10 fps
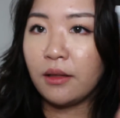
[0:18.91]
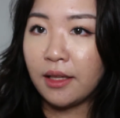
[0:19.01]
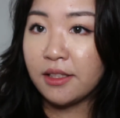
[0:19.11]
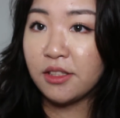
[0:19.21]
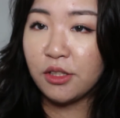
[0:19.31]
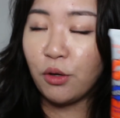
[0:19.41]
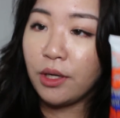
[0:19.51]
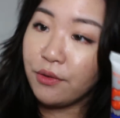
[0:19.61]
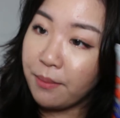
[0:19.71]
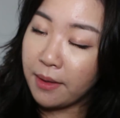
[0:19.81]
let's
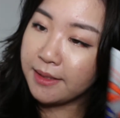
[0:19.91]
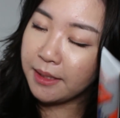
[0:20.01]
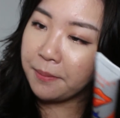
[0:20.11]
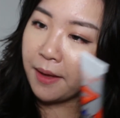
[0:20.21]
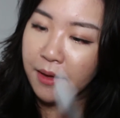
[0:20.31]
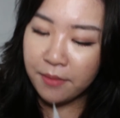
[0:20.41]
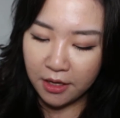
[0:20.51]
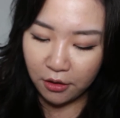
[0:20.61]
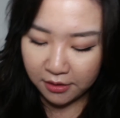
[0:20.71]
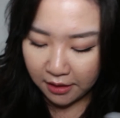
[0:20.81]
call it Romantic Bear
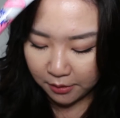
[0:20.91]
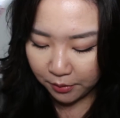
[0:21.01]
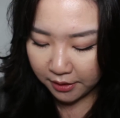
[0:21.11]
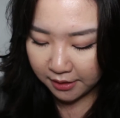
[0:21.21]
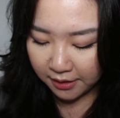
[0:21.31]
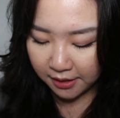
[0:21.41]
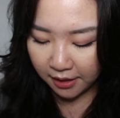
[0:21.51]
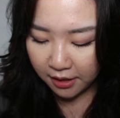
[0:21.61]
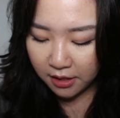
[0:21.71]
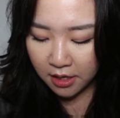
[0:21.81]
because that's what it says
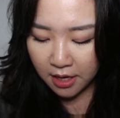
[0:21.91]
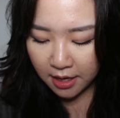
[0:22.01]
here.